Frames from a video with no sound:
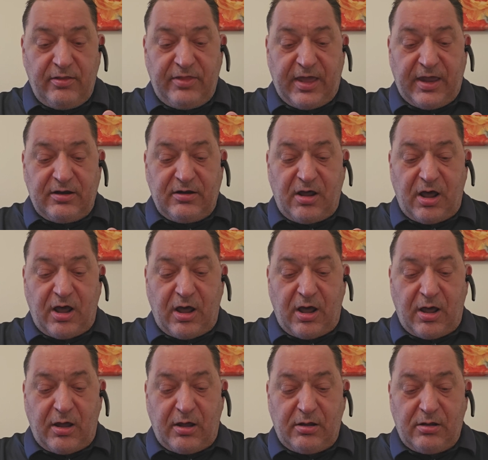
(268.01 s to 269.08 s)
Then
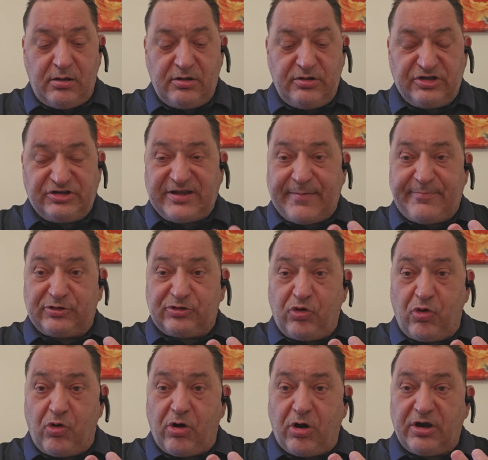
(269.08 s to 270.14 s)
the
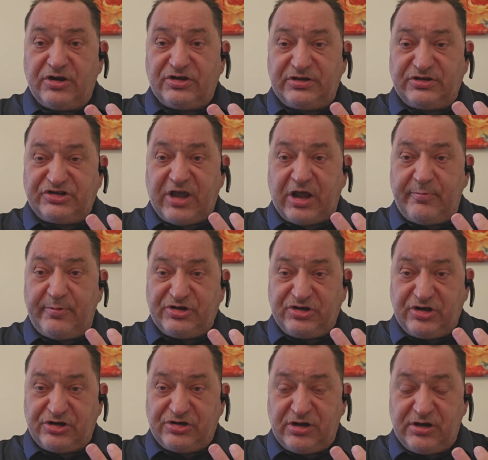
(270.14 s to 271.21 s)
saboteur is the shadow
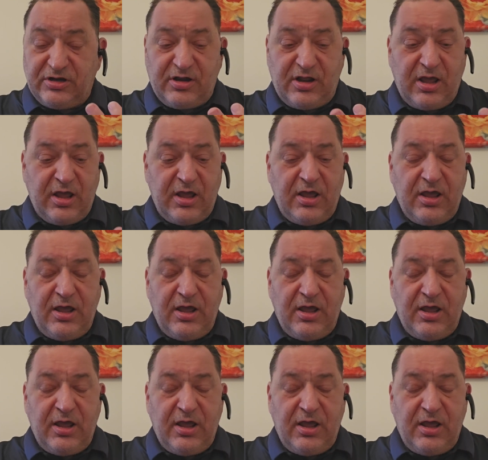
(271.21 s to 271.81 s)
magician.